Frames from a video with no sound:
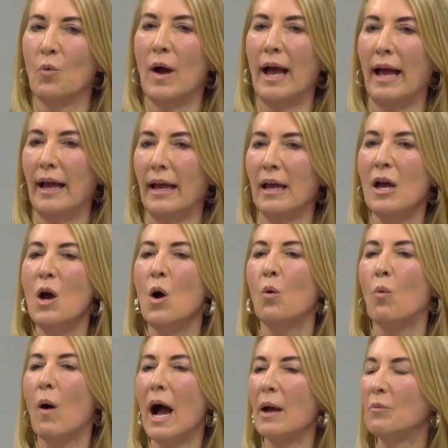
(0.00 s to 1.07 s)
way,
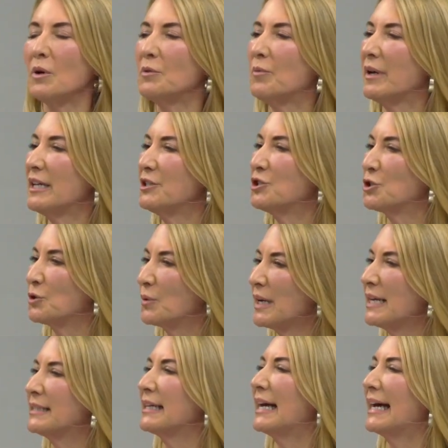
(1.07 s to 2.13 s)
why would we
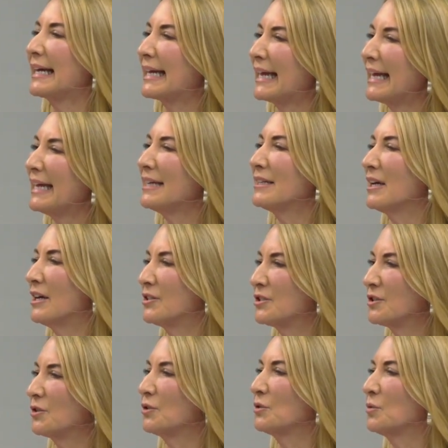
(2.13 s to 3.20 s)
treat a kid a
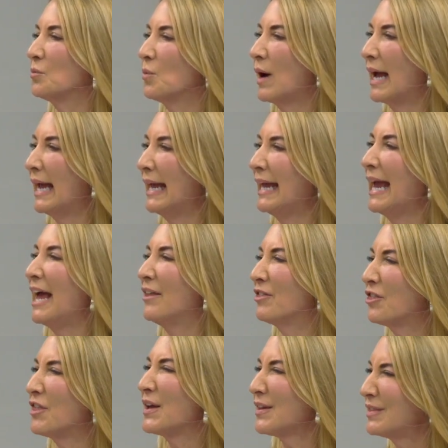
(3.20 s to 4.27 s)
certain way
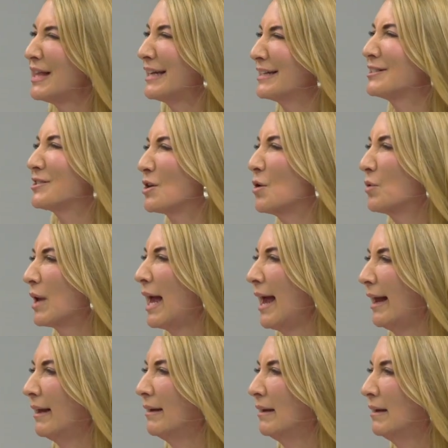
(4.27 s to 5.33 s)
and think that it's
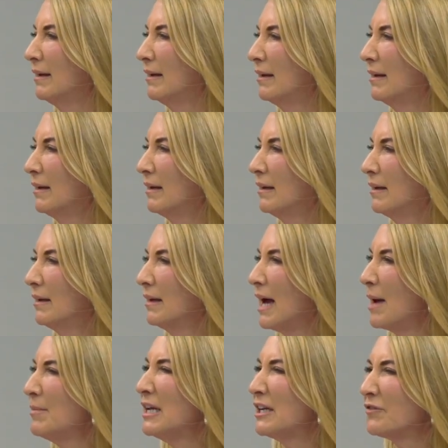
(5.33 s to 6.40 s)
okay?
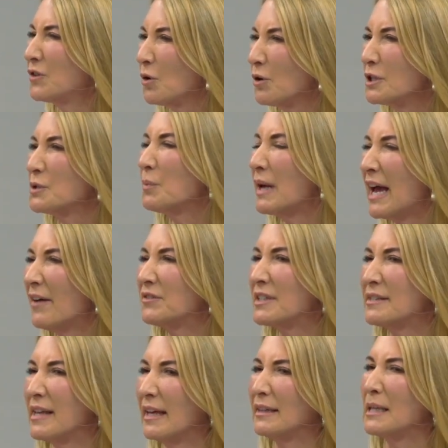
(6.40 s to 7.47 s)
I mean, of course we have to
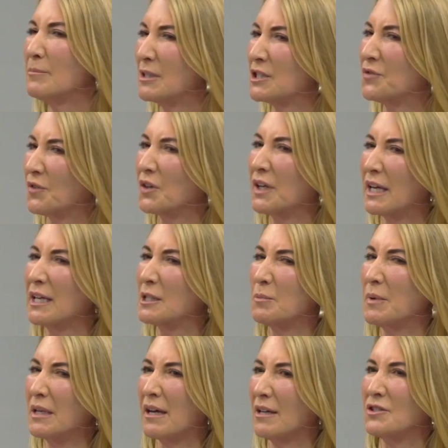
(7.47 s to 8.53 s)
set limits for kids
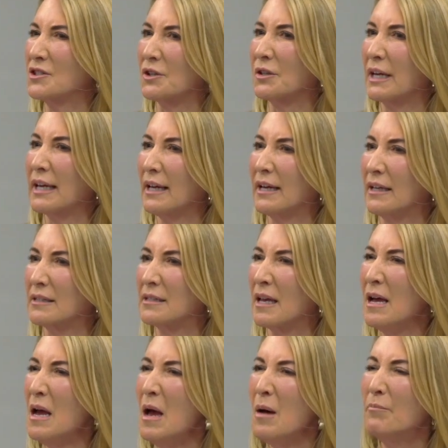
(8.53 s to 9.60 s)
because they're kids,
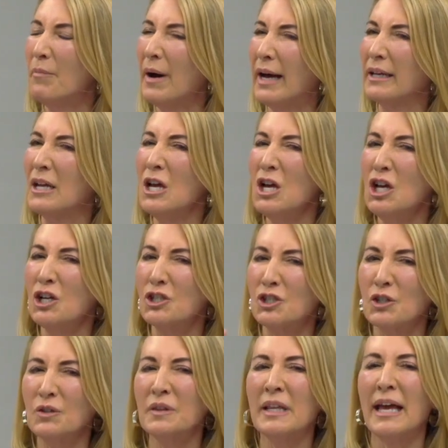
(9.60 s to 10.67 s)
but
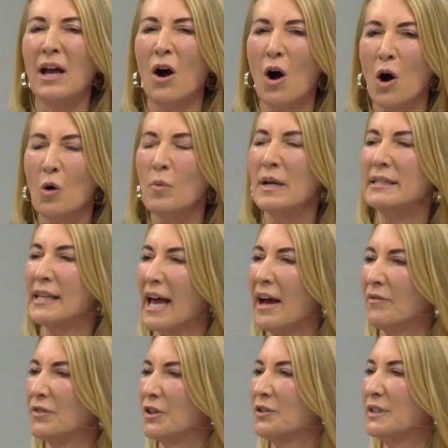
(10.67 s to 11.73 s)
shouldn't they always
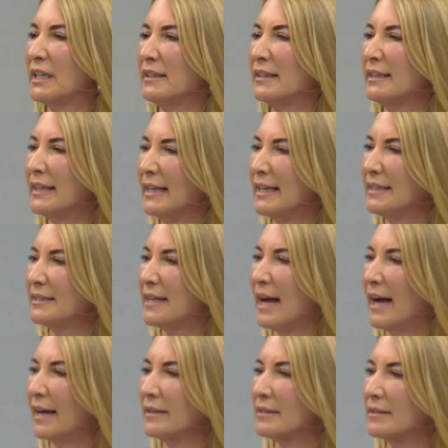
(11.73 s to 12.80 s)
have their dignity
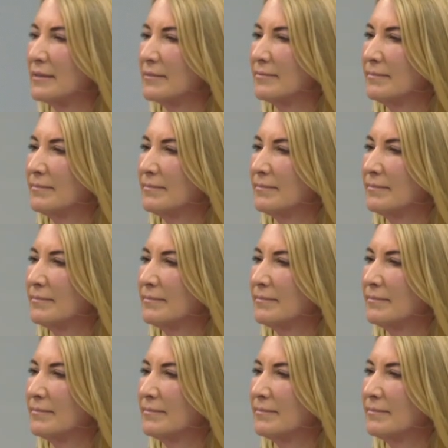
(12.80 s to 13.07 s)
intact?